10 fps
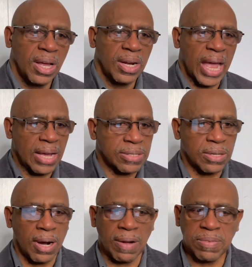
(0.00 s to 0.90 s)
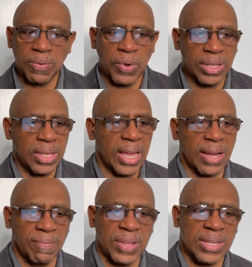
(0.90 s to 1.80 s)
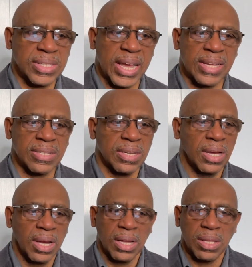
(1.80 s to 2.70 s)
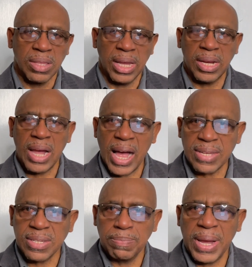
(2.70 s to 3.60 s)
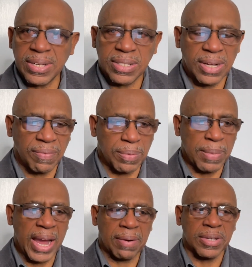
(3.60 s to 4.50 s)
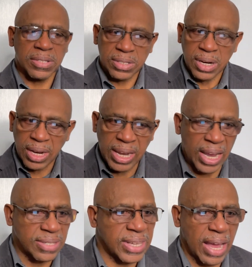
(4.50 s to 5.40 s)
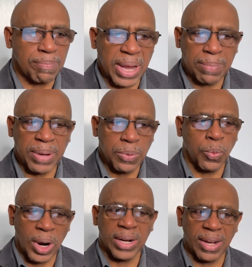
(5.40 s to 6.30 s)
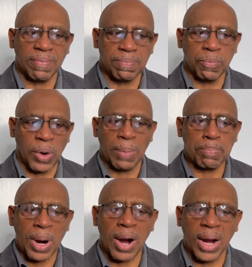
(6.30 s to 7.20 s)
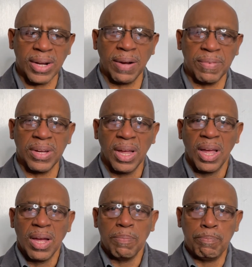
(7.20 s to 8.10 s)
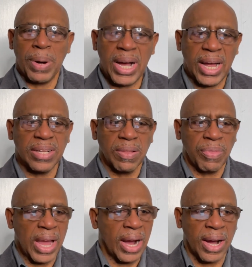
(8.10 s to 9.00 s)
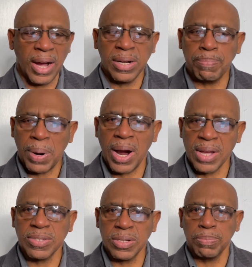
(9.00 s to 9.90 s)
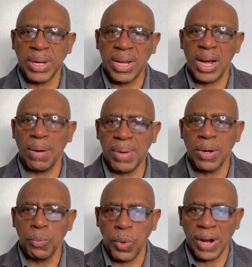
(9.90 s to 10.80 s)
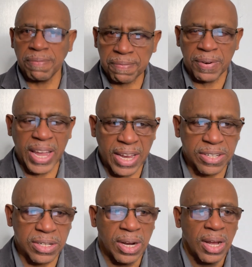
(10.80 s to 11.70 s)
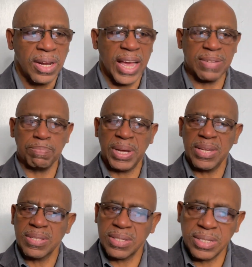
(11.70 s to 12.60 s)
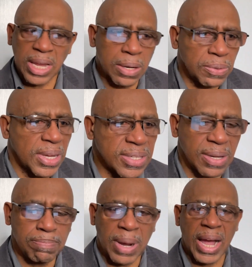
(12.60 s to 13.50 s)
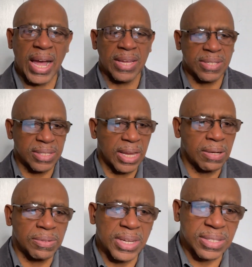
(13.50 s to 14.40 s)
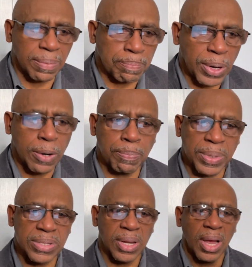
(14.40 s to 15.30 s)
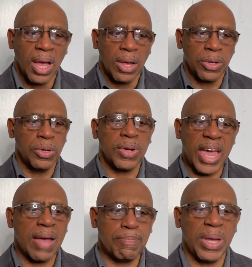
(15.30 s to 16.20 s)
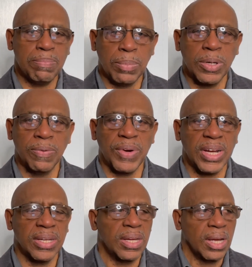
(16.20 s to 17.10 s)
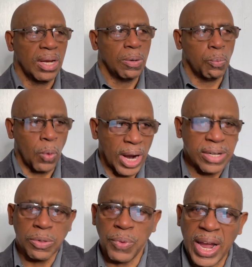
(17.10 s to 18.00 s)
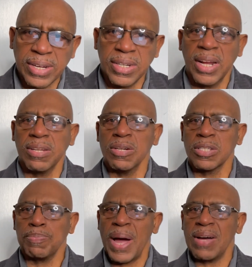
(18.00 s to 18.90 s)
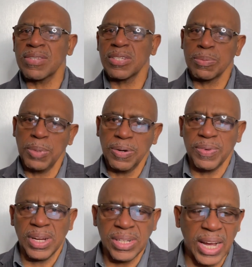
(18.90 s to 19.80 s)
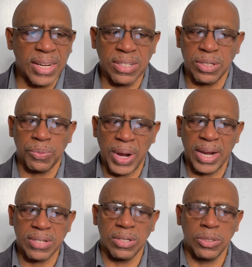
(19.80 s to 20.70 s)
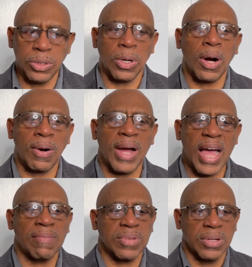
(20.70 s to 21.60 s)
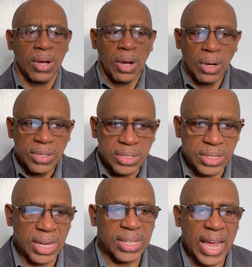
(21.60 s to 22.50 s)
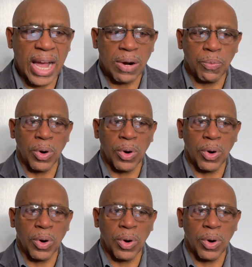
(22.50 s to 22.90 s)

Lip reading: Now, so often we think of this as the consummation of the marriage. Yes, that may be one part of it, but there are other parts to becoming one flesh. That means singleness of mind, singleness of purpose. You can't be moving one direction and your spouse is moving another direction. You all have to sit down,